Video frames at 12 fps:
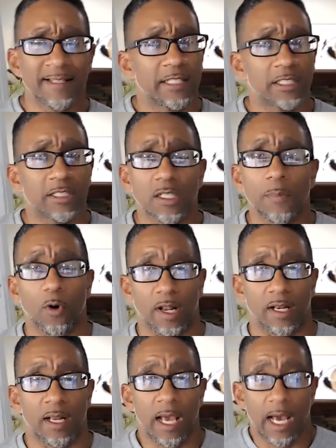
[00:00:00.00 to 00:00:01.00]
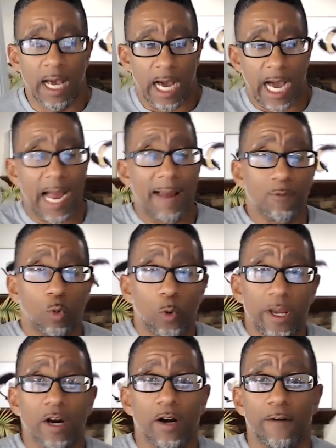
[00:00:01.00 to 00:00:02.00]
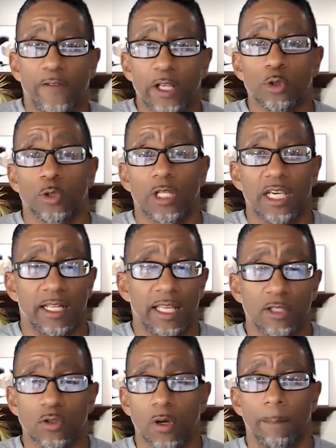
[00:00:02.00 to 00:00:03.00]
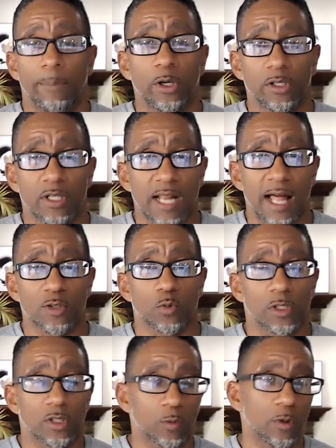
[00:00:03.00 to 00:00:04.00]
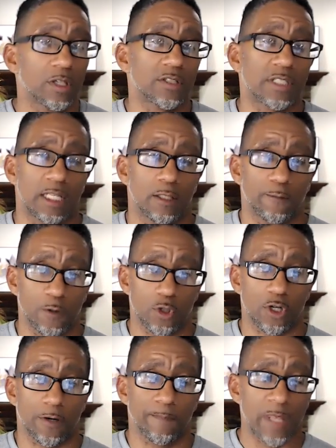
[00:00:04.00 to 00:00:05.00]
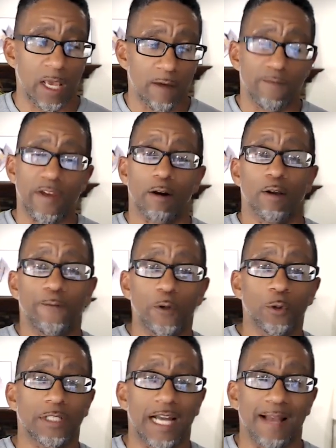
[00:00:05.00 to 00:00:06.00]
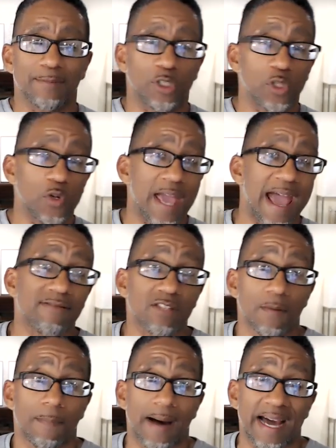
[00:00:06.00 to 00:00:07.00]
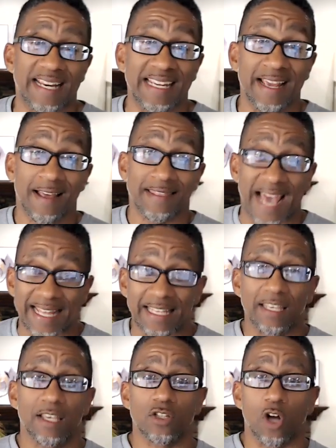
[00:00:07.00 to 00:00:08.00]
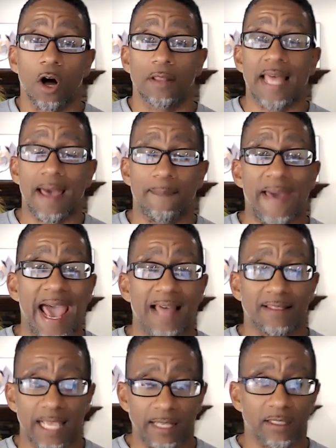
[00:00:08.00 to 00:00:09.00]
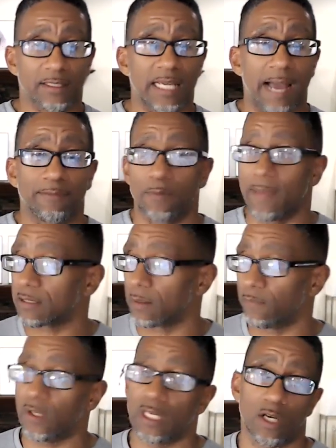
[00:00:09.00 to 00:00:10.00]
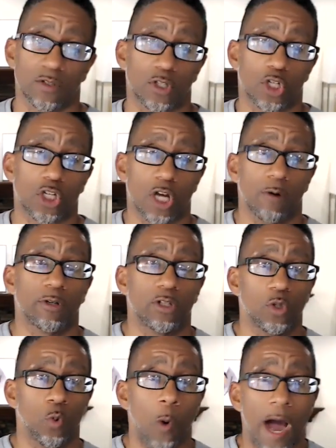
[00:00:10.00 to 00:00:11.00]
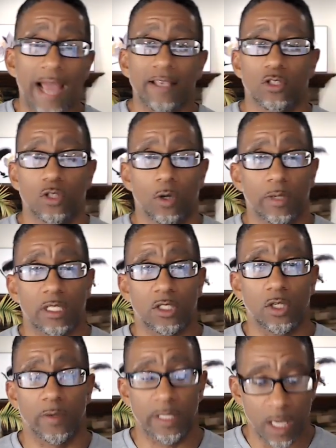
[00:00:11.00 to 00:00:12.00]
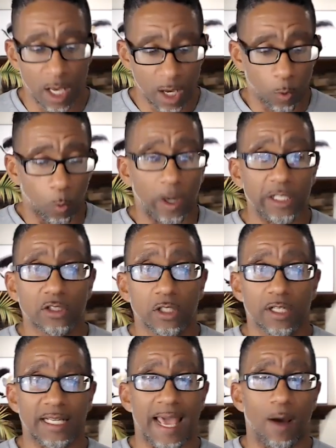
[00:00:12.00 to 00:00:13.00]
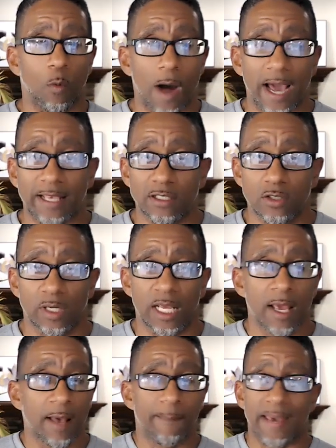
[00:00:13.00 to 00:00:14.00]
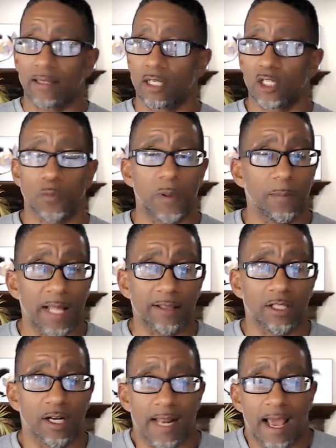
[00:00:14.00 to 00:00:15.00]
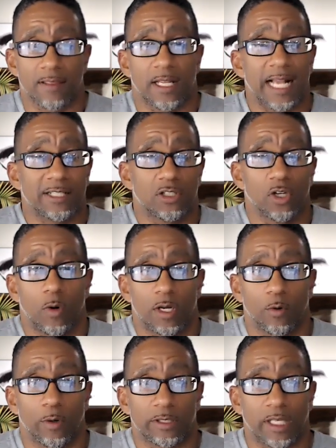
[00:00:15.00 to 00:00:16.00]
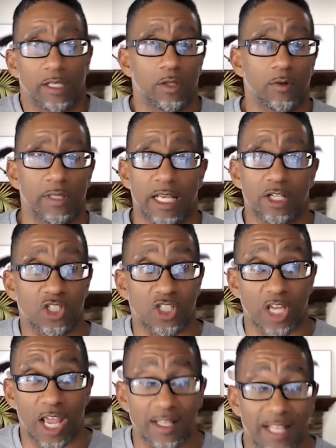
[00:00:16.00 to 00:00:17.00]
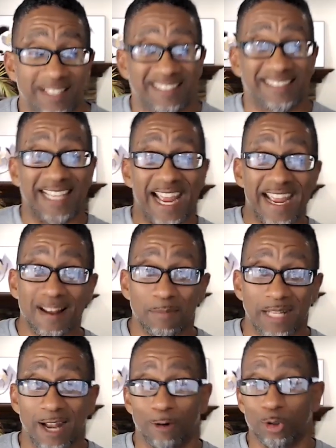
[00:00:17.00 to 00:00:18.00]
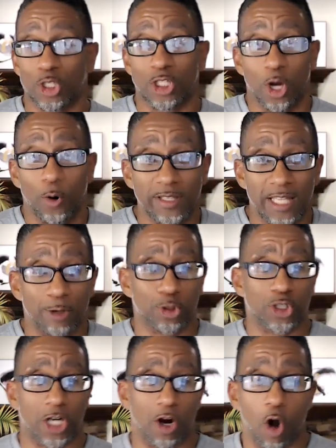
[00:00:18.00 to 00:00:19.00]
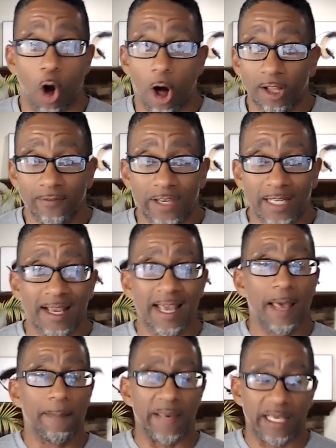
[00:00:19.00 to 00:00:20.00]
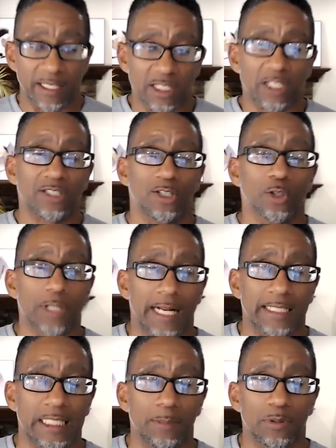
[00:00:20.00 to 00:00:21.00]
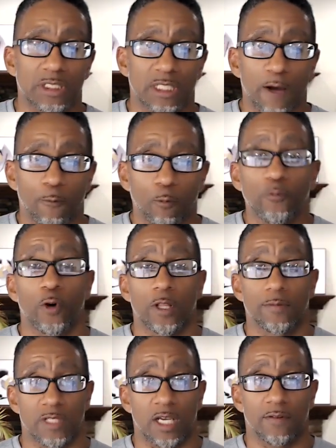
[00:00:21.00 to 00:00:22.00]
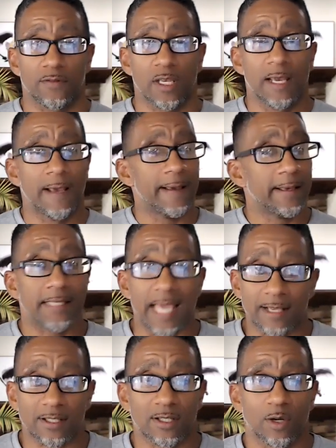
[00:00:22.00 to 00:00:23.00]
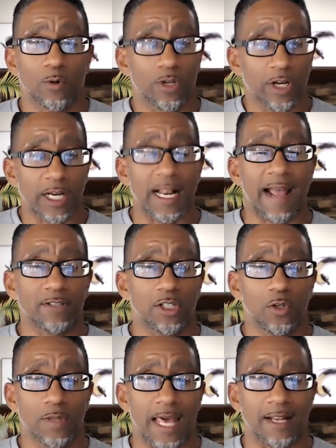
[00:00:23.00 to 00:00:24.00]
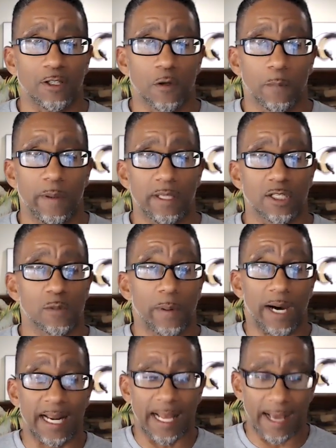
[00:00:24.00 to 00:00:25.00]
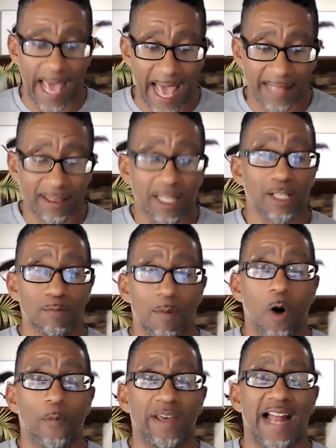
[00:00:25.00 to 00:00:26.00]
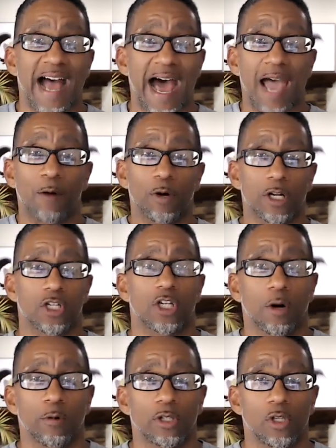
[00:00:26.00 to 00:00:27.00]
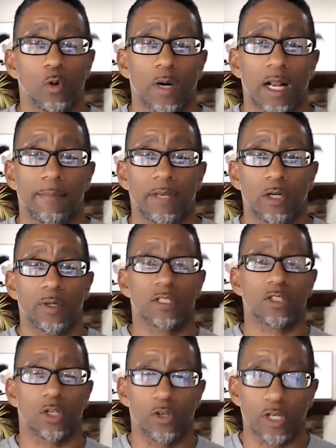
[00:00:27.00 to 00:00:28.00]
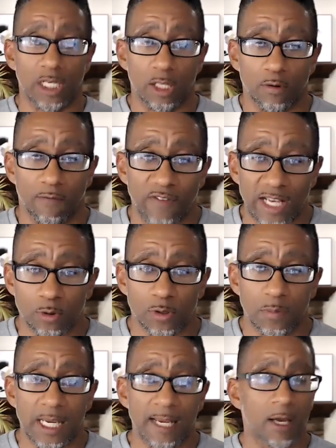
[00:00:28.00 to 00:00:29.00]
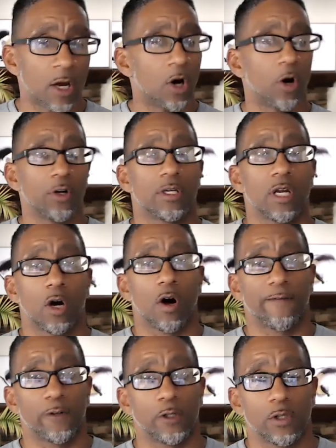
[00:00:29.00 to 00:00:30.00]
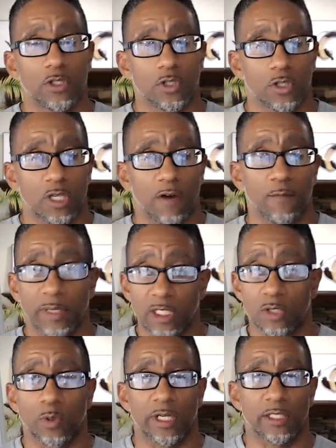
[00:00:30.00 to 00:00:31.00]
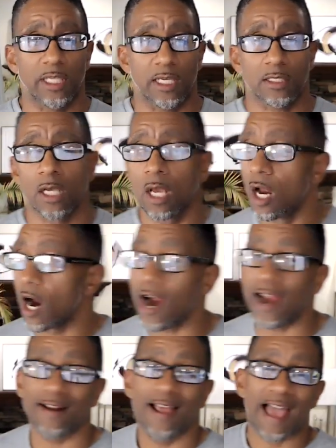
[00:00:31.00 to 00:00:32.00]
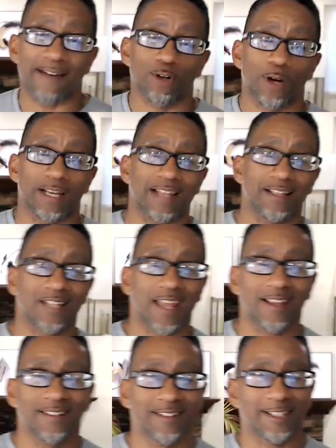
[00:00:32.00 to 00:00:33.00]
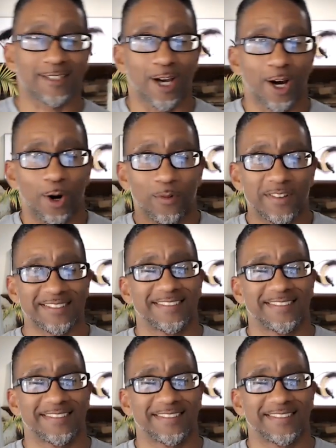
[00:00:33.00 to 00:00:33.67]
This is important. I'm, we are eventually going to get to a billion dollars worth of real estate in the future. Very few times do you have somebody that is on that path take the time to make some videos and share with you why he's doing what he's doing, what he's looking at, why he's doing it. Man, there's people out there now that I still wonder what they do, and they say, they say it, but they don't show it. They don't share all of it because they still try to keep stuff for themselves. Yes, you're going to have to do that in your business, but at this moment, I want to share with you what I'm doing so you can either invest with me or you can go off and do this yourself. But this is what it takes. All right. Have a great day today. Let's go.